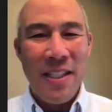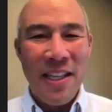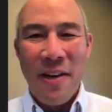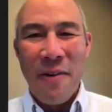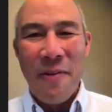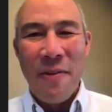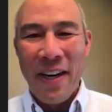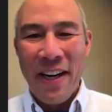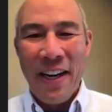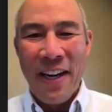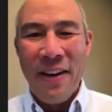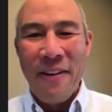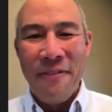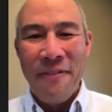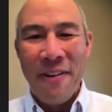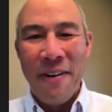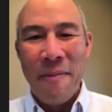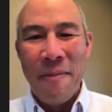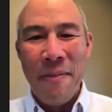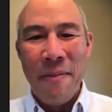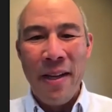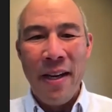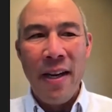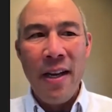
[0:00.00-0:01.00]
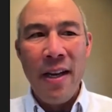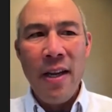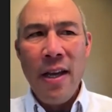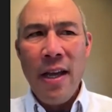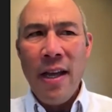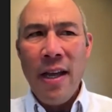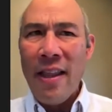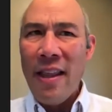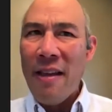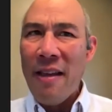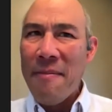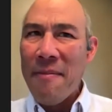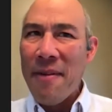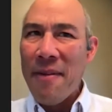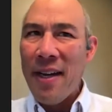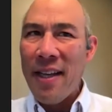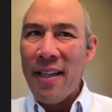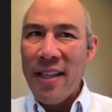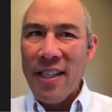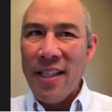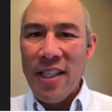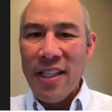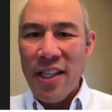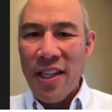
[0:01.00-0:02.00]
they don't want to hear from, but they might
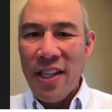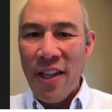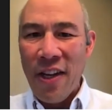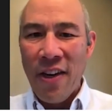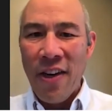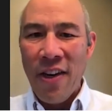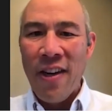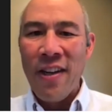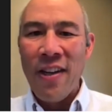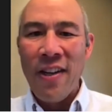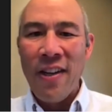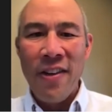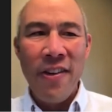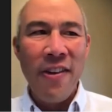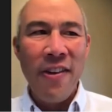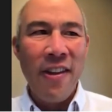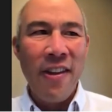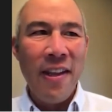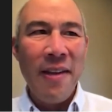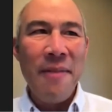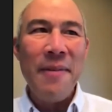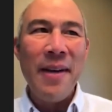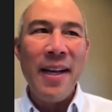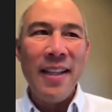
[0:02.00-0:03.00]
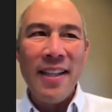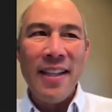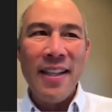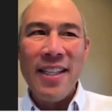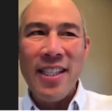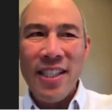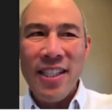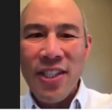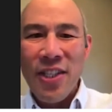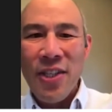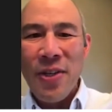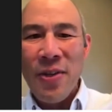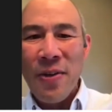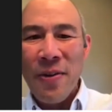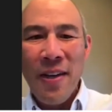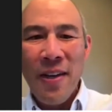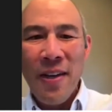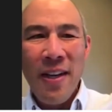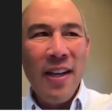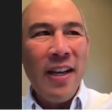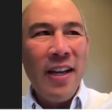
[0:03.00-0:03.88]
listen to their uncle, they might listen to